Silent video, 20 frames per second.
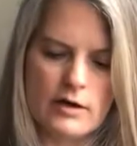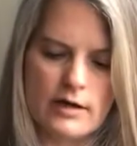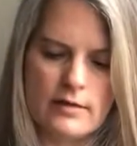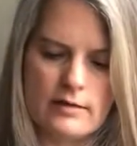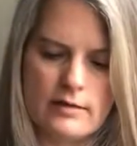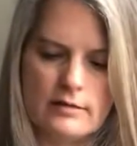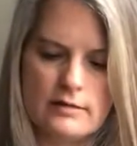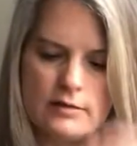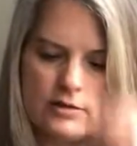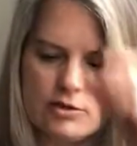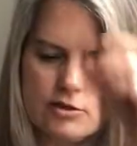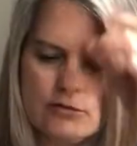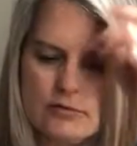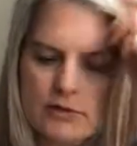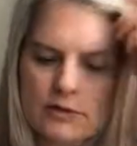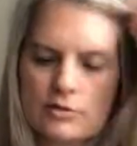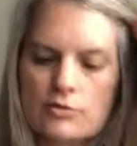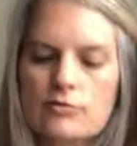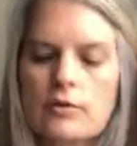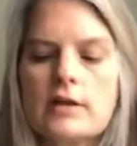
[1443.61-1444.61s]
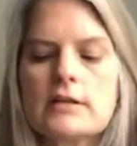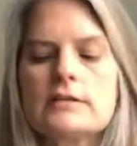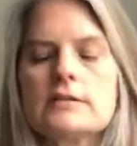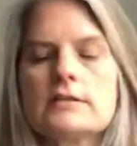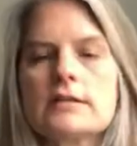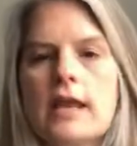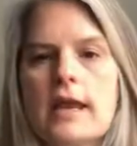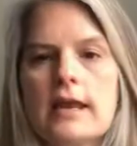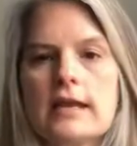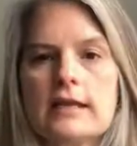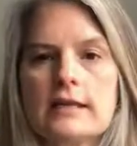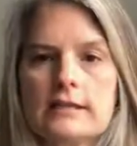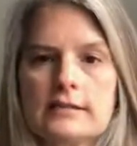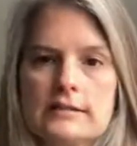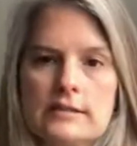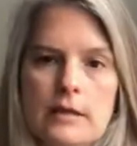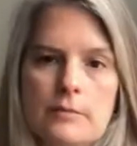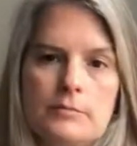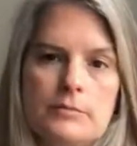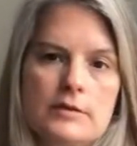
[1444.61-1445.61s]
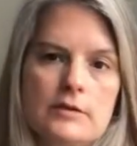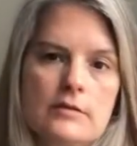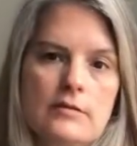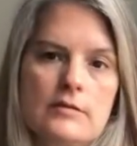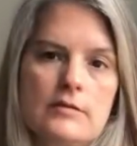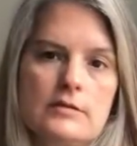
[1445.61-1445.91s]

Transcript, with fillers: I think that you can trust and accept